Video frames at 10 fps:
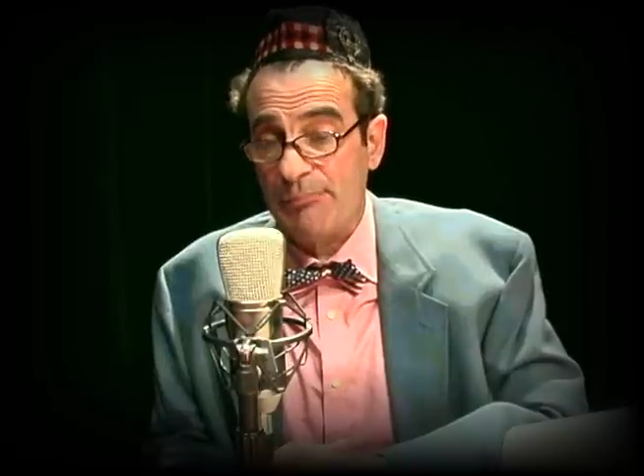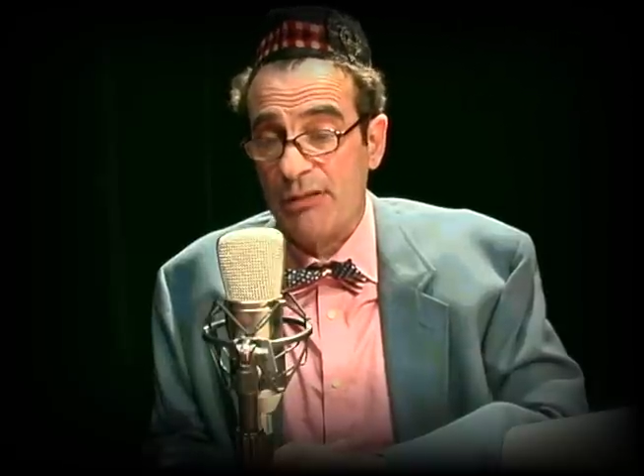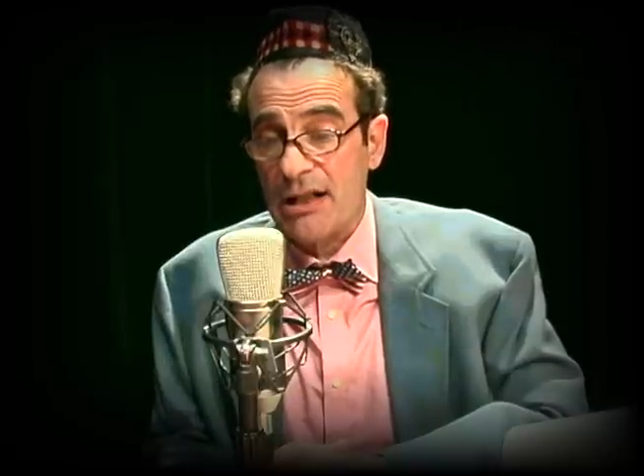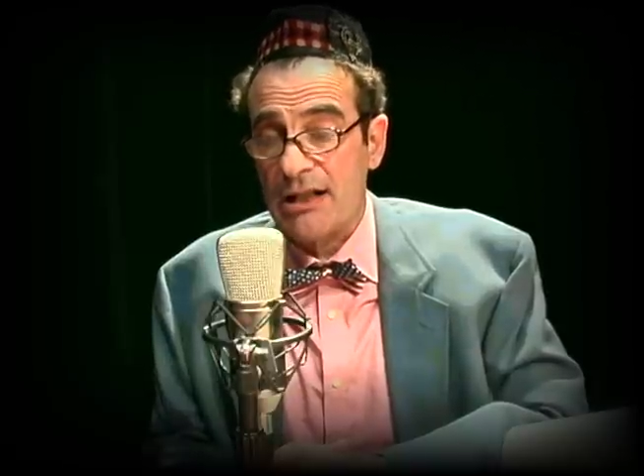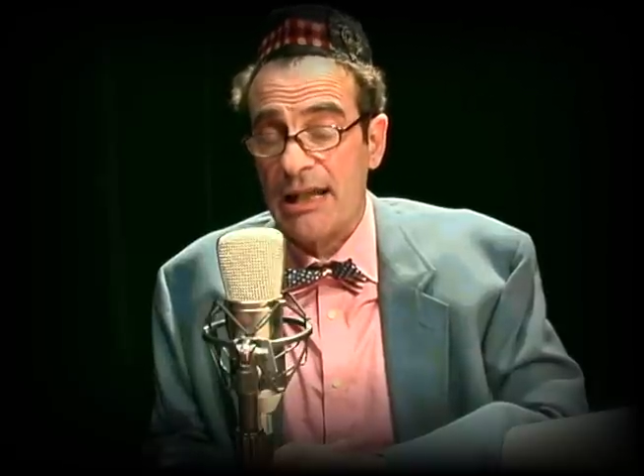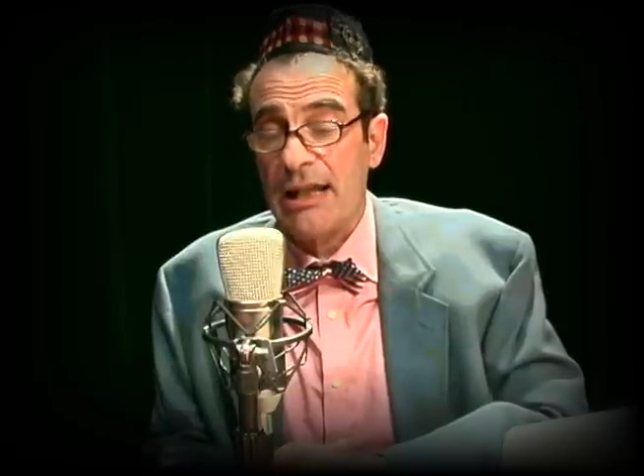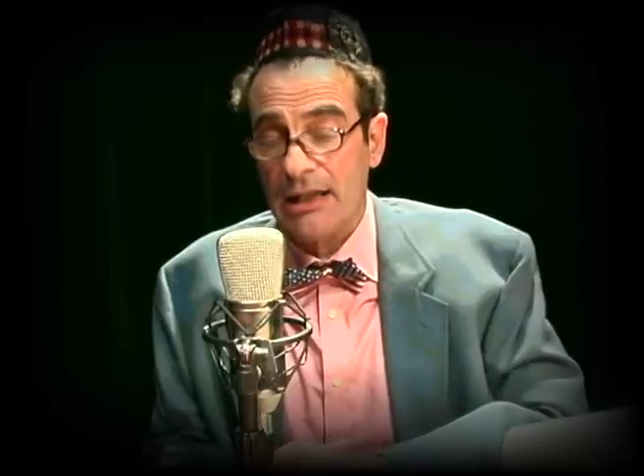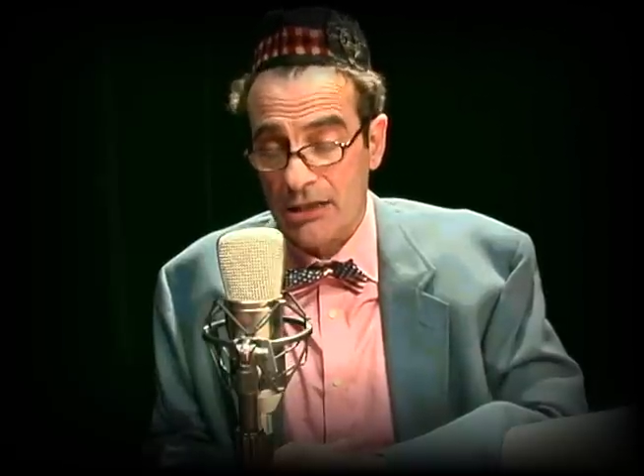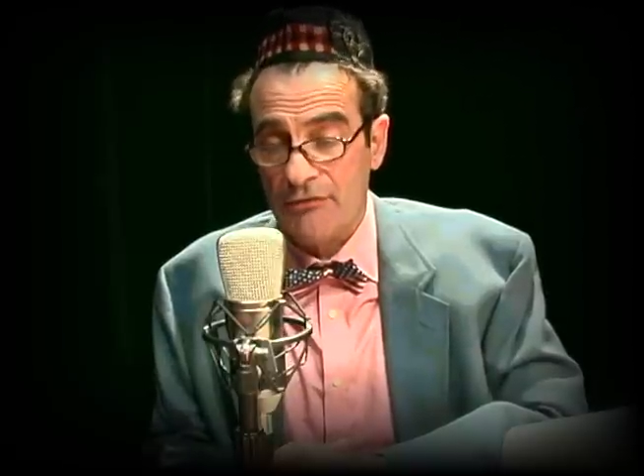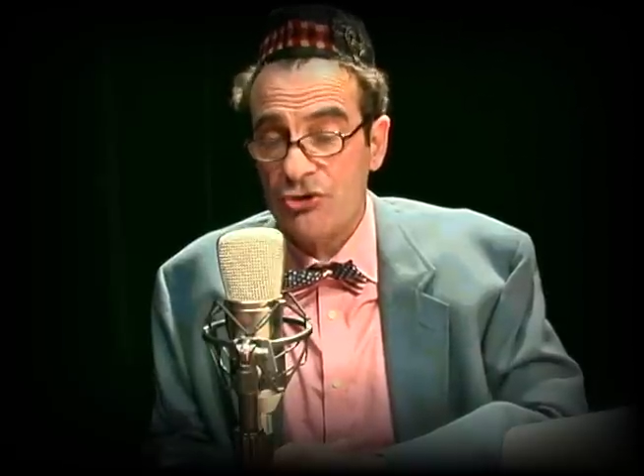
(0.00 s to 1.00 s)
put on a
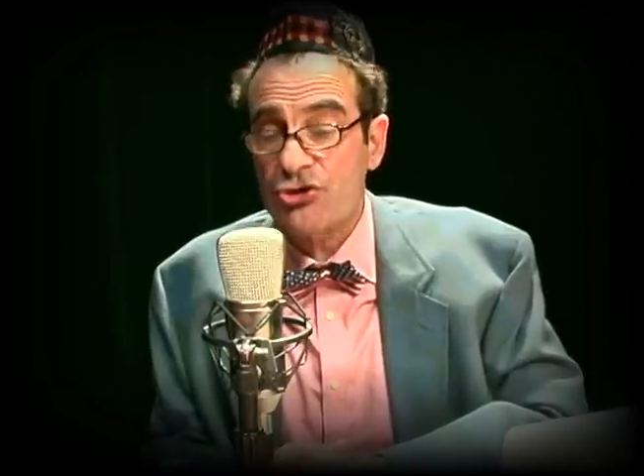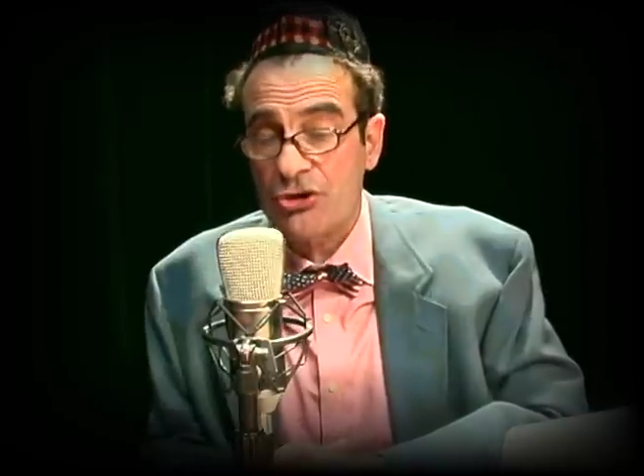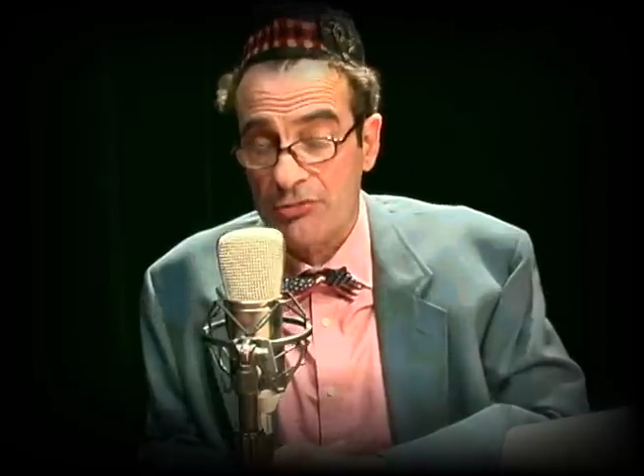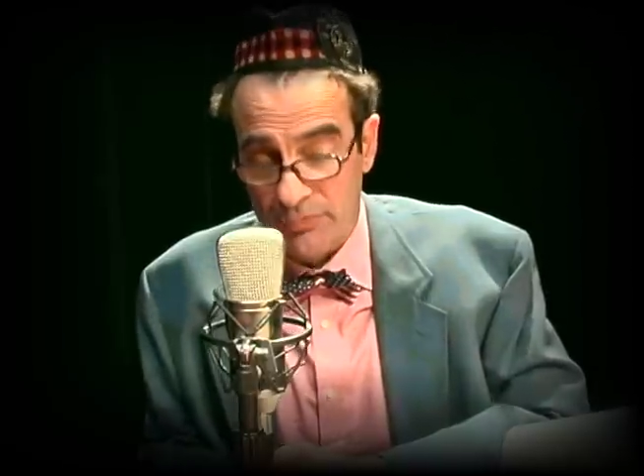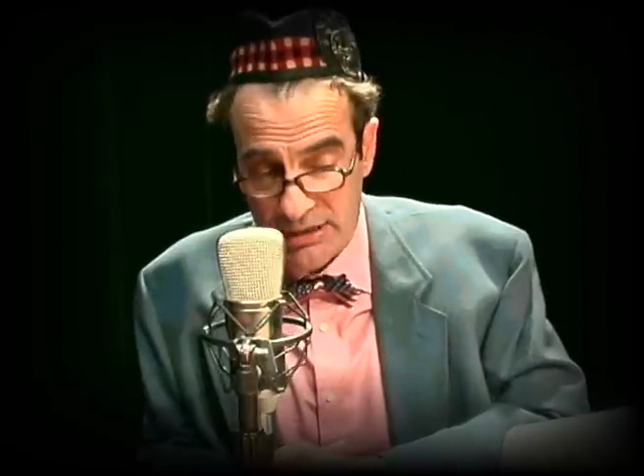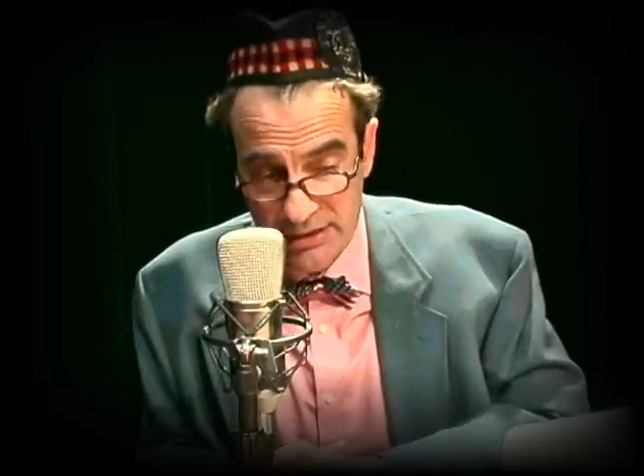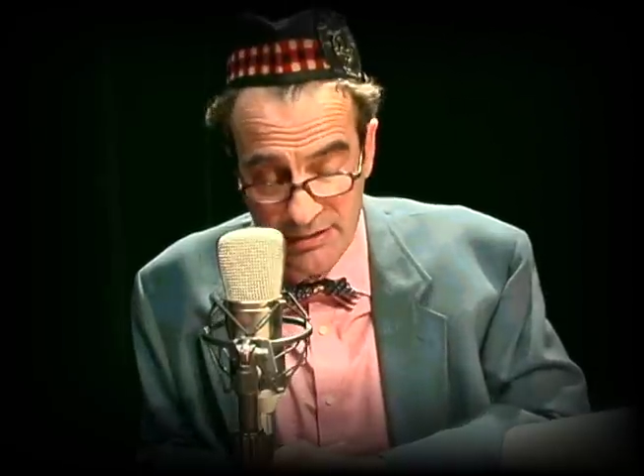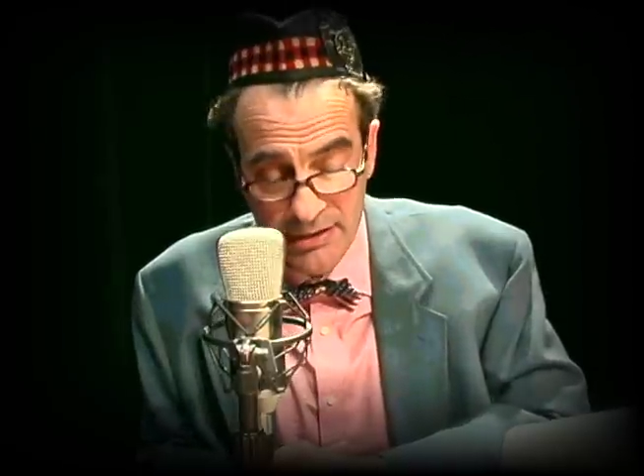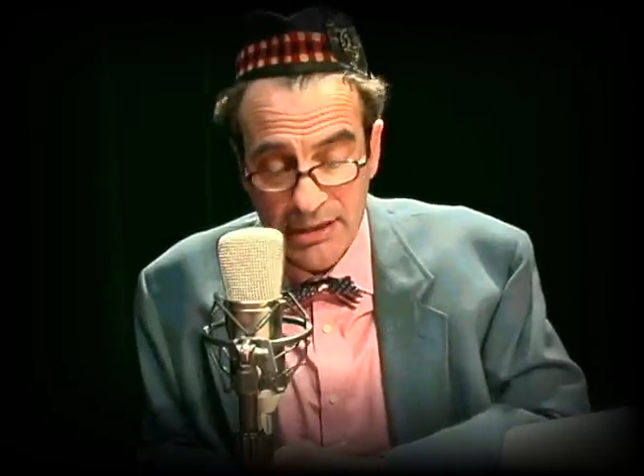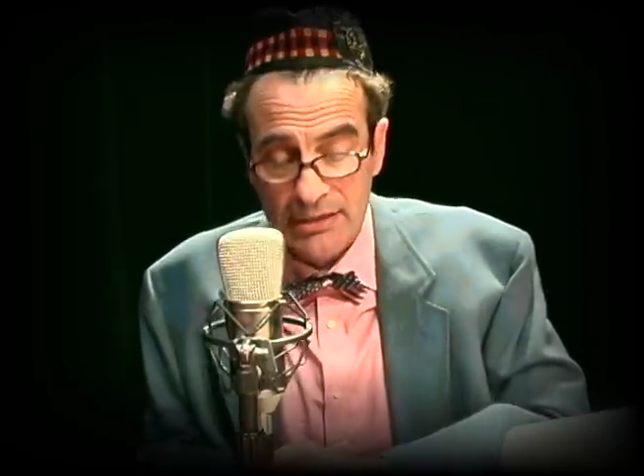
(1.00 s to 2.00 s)
hell of a show back
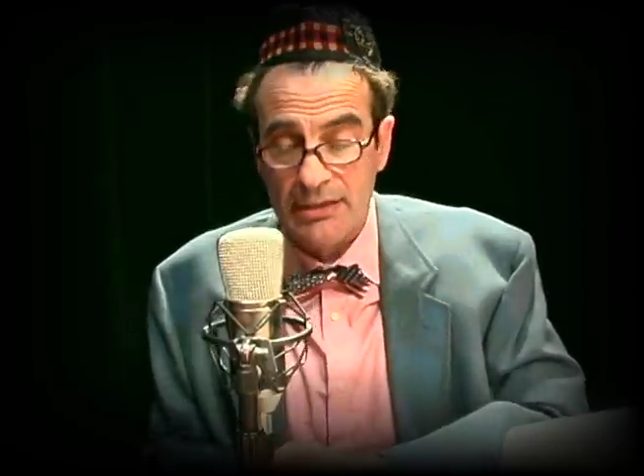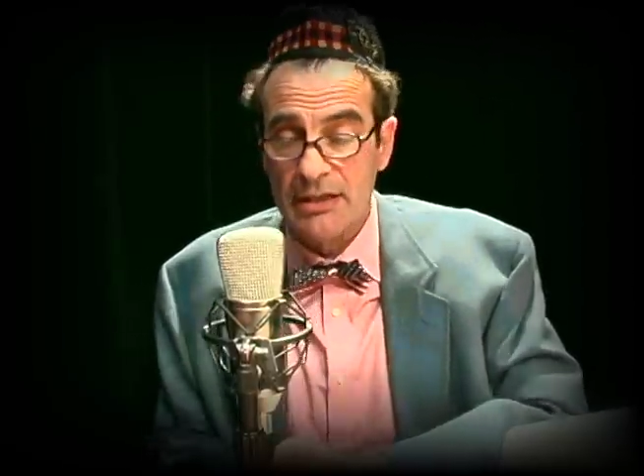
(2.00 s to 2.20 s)
then.